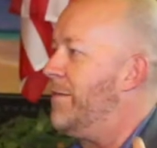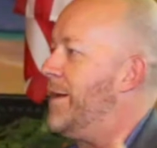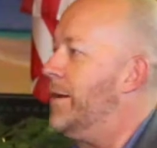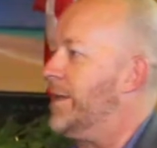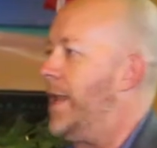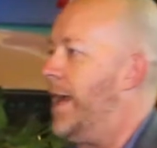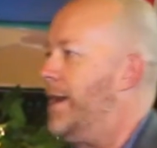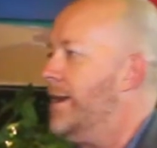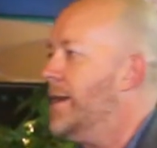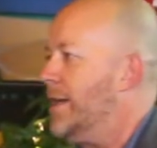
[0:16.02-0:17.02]
found
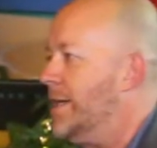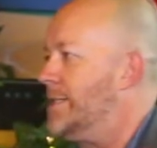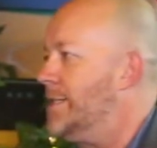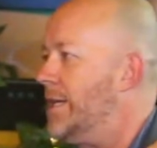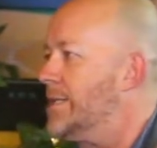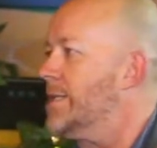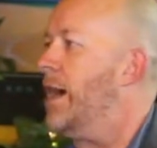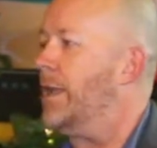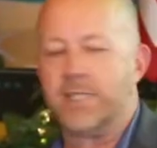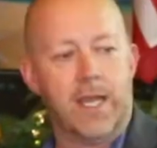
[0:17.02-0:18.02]
today is this
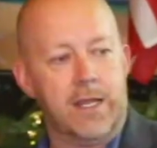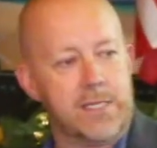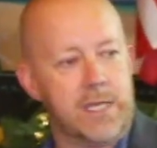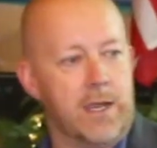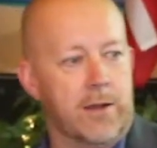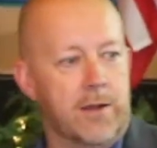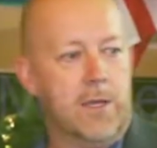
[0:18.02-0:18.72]
nonsense here.